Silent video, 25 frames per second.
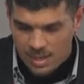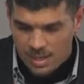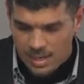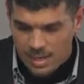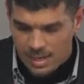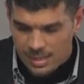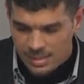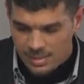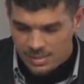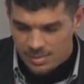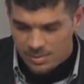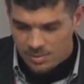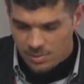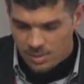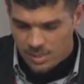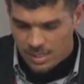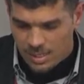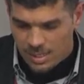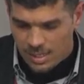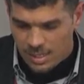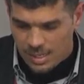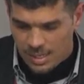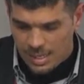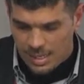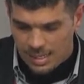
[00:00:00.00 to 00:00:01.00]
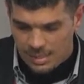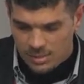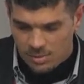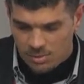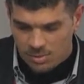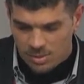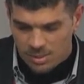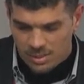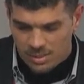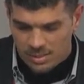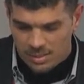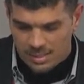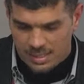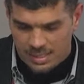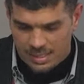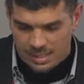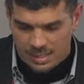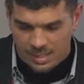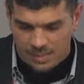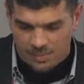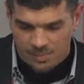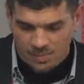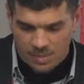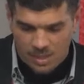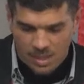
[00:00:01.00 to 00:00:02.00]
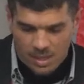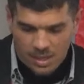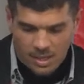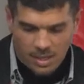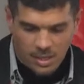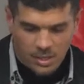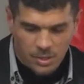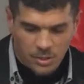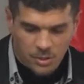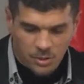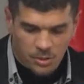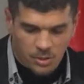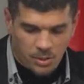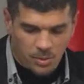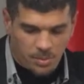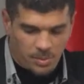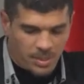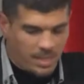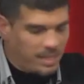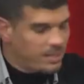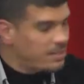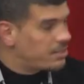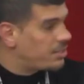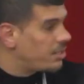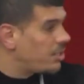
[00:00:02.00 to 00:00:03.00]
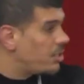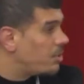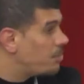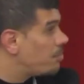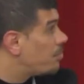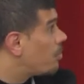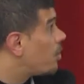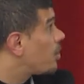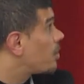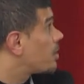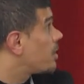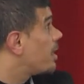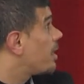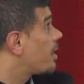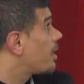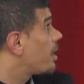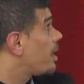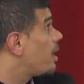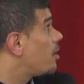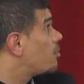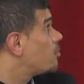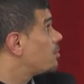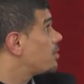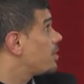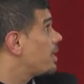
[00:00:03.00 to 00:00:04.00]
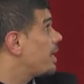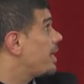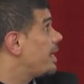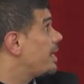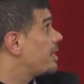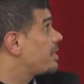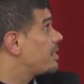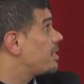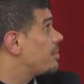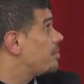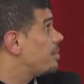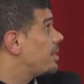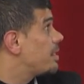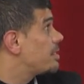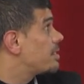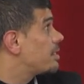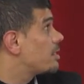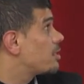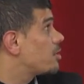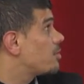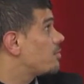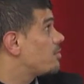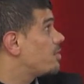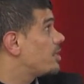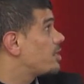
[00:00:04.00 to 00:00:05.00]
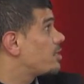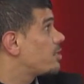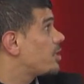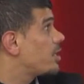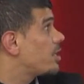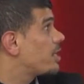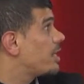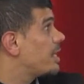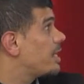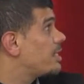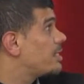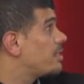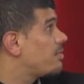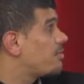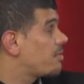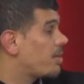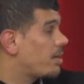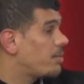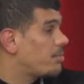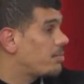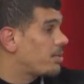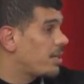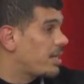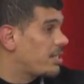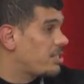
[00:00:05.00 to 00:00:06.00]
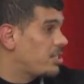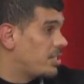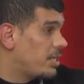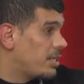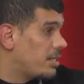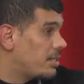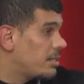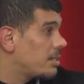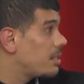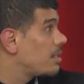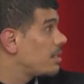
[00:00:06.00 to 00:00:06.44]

As, as we see, Europe country import around 80% of natural gas from Russia.